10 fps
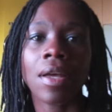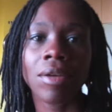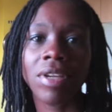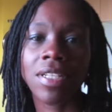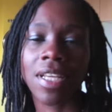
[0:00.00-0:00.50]

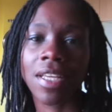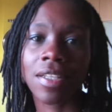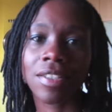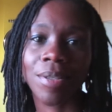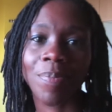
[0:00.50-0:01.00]

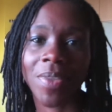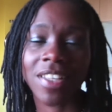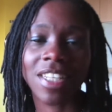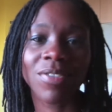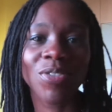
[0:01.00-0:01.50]
Greetings,
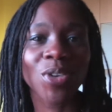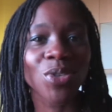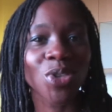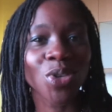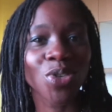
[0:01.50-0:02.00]
it's Living Fruits
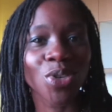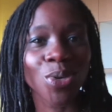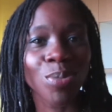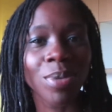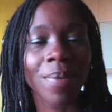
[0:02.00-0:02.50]
on YouTube.
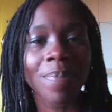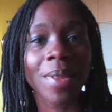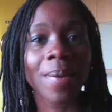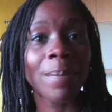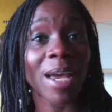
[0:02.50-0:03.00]

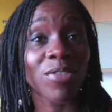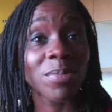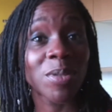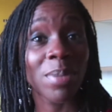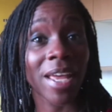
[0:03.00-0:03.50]
Back from
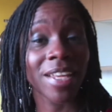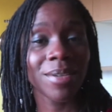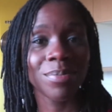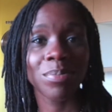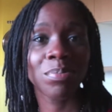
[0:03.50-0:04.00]
Spain,
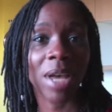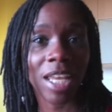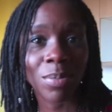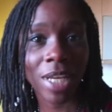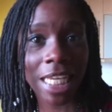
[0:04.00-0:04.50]
I'm back
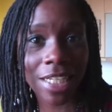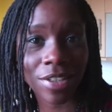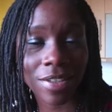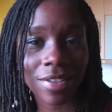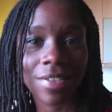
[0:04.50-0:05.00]
in my
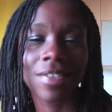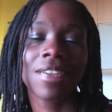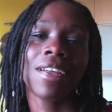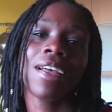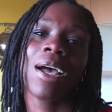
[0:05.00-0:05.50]
kitchen.
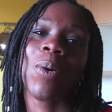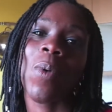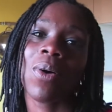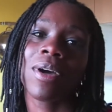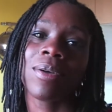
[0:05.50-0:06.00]

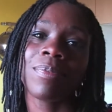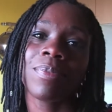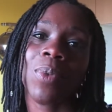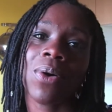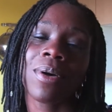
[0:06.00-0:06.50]
Welcome
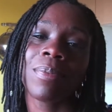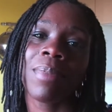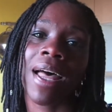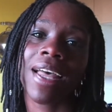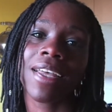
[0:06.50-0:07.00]

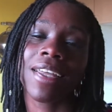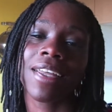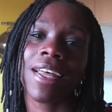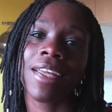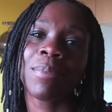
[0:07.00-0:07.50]
back.
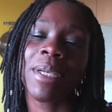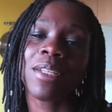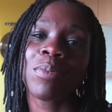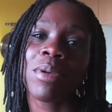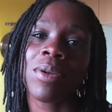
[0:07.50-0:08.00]

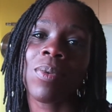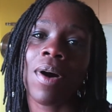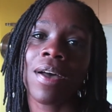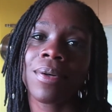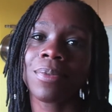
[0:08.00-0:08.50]
It's been a
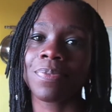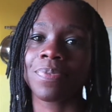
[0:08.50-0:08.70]
while.